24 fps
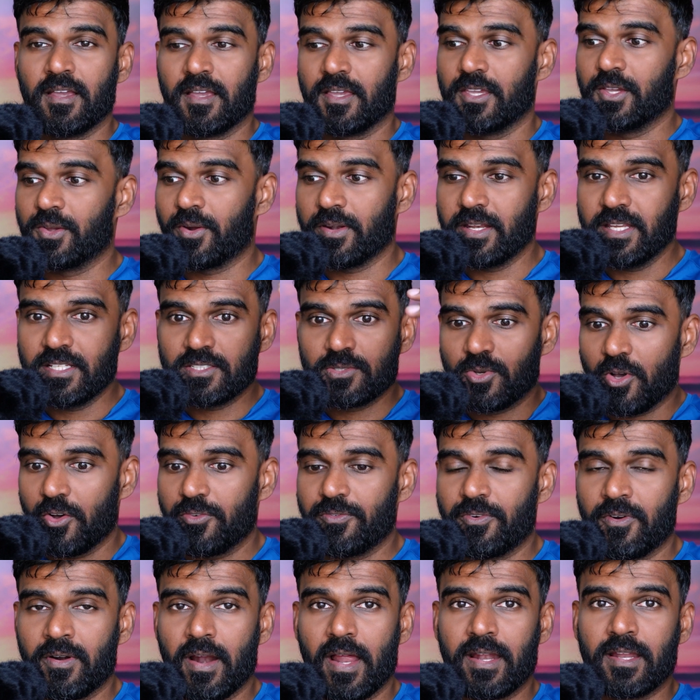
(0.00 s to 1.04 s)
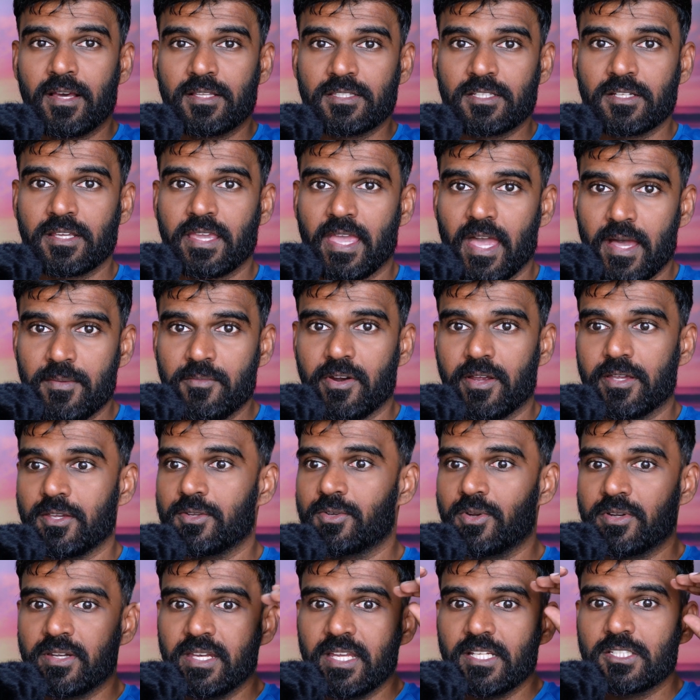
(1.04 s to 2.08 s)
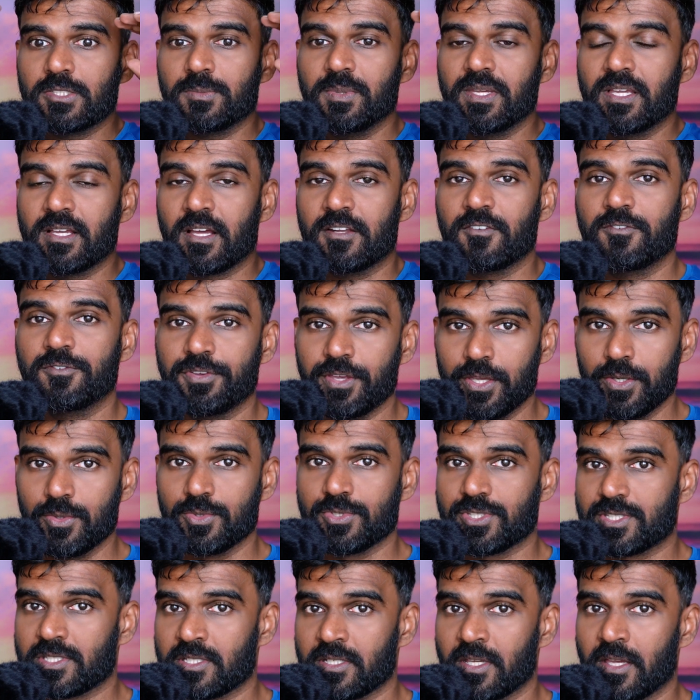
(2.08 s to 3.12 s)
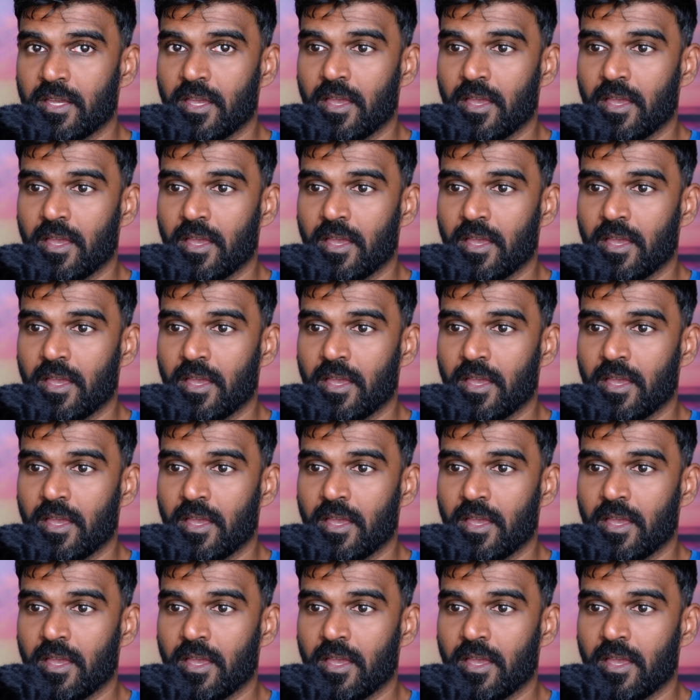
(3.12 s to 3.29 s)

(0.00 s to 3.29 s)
You don't need to go for another camera. You don't need to be confused.